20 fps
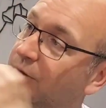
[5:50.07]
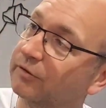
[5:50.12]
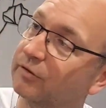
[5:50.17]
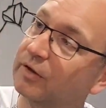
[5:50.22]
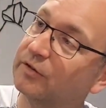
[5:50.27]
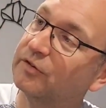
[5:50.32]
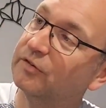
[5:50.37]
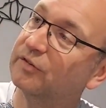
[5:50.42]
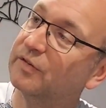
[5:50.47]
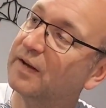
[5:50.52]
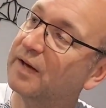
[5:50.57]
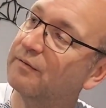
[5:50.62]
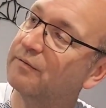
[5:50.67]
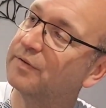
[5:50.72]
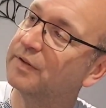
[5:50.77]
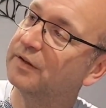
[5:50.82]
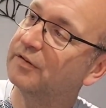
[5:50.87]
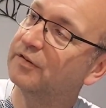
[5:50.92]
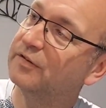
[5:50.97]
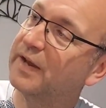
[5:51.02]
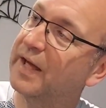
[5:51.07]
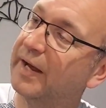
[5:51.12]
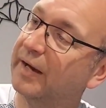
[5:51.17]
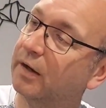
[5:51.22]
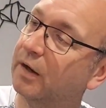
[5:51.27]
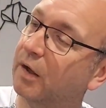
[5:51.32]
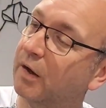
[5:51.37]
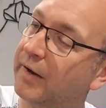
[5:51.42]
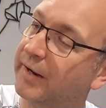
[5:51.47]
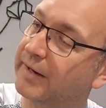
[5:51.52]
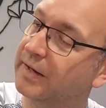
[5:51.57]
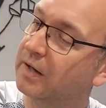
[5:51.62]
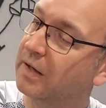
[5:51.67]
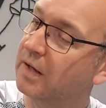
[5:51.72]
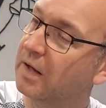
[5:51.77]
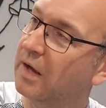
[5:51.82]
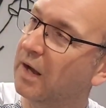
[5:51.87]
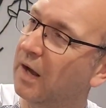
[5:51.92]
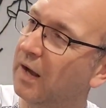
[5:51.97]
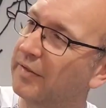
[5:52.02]
because I just love this neckline.
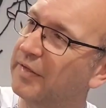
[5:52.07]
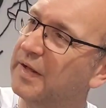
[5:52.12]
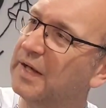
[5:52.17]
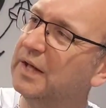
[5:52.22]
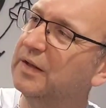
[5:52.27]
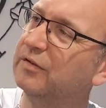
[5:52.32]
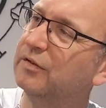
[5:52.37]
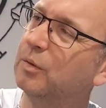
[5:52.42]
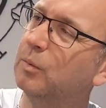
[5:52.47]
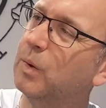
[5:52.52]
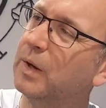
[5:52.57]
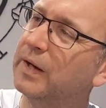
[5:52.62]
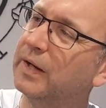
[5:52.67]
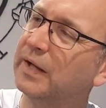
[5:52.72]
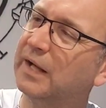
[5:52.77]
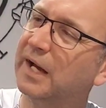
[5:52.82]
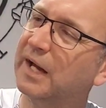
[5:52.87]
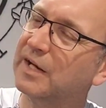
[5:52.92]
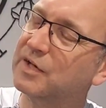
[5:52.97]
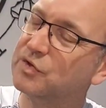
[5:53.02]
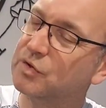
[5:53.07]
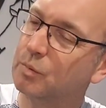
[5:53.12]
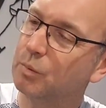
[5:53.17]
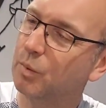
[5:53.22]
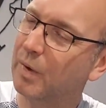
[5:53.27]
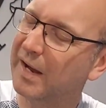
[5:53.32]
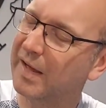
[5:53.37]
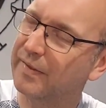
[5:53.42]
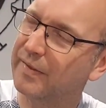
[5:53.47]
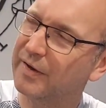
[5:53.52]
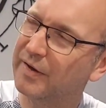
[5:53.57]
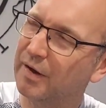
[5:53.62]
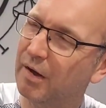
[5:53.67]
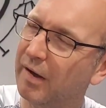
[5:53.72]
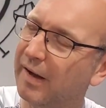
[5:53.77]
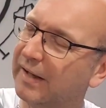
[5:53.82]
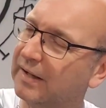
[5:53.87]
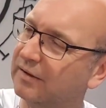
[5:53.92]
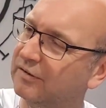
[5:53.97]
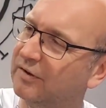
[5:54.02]
I think it's the one occasion where the Nike